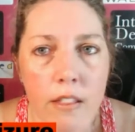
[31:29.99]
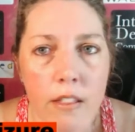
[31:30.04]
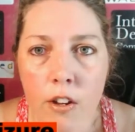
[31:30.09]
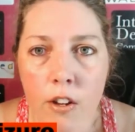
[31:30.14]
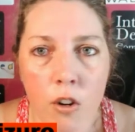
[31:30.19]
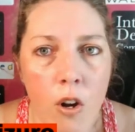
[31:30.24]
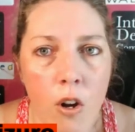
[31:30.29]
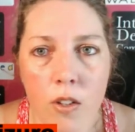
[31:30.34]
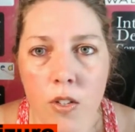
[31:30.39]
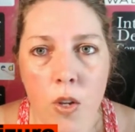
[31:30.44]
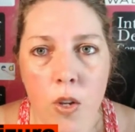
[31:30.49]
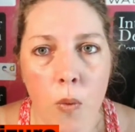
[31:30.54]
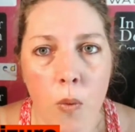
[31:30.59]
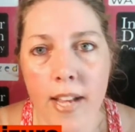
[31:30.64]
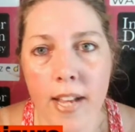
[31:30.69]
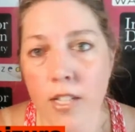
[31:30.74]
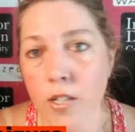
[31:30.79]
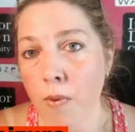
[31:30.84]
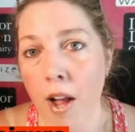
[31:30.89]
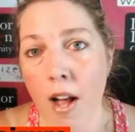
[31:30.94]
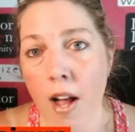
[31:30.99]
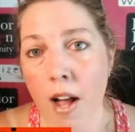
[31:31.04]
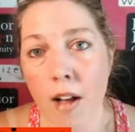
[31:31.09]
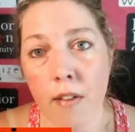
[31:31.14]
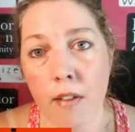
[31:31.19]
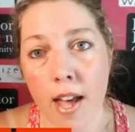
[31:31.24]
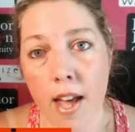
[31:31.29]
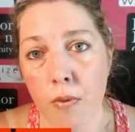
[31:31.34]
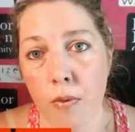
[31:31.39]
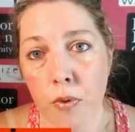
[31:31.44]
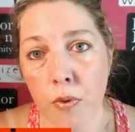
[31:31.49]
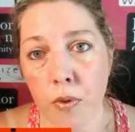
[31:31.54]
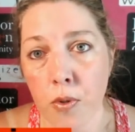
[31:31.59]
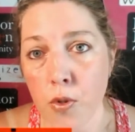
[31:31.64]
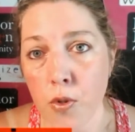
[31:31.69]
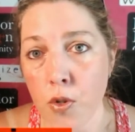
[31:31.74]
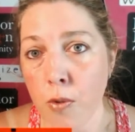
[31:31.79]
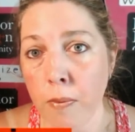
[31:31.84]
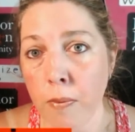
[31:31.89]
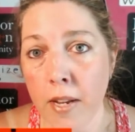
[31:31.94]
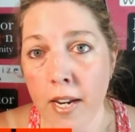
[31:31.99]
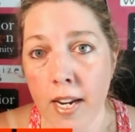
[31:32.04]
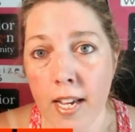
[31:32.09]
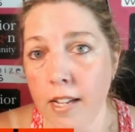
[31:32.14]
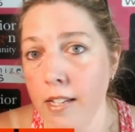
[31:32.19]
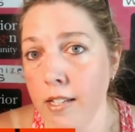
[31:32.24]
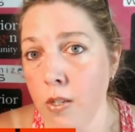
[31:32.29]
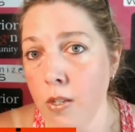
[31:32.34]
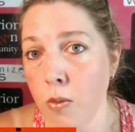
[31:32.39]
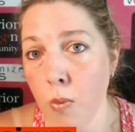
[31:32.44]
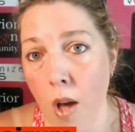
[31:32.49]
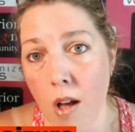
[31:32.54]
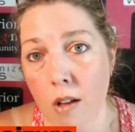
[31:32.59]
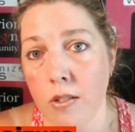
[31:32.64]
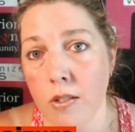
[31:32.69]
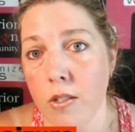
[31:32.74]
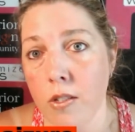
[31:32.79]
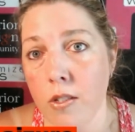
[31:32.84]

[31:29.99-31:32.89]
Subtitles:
there are also ways around that through social media as well.